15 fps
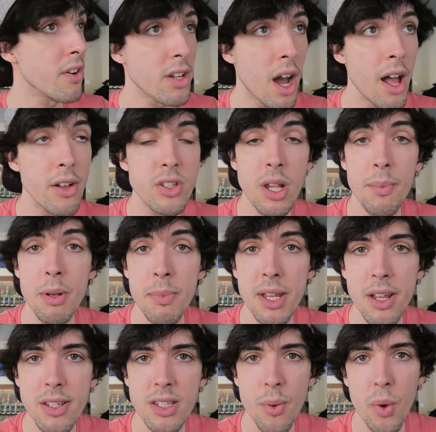friend Kyle is coming to
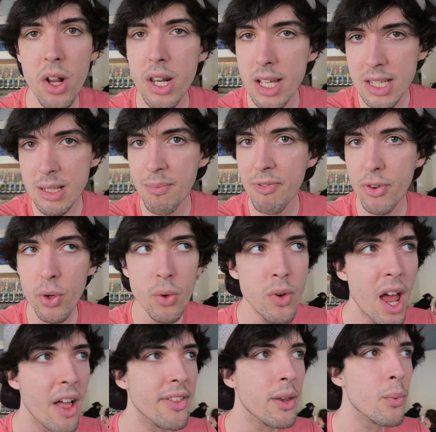meet us, so we're gonna eat some
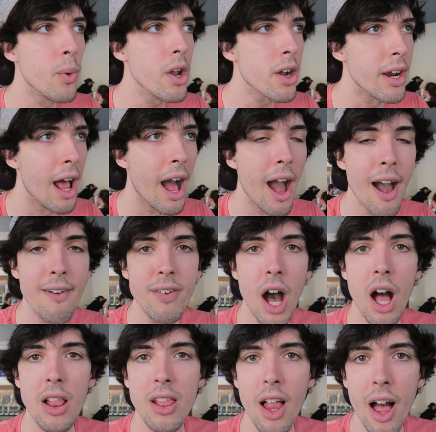food, and then we are gonna have
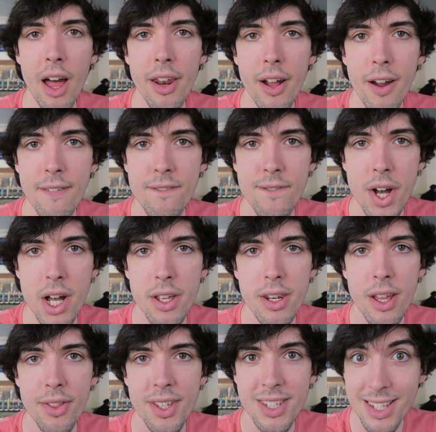a lot of fun
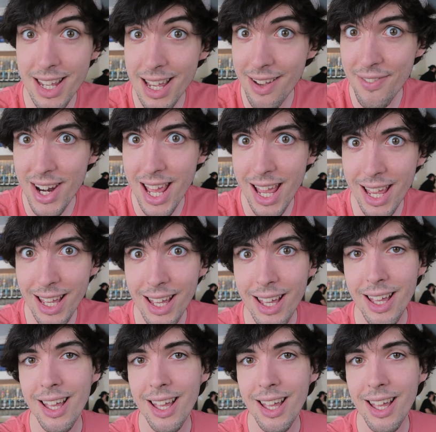this evening.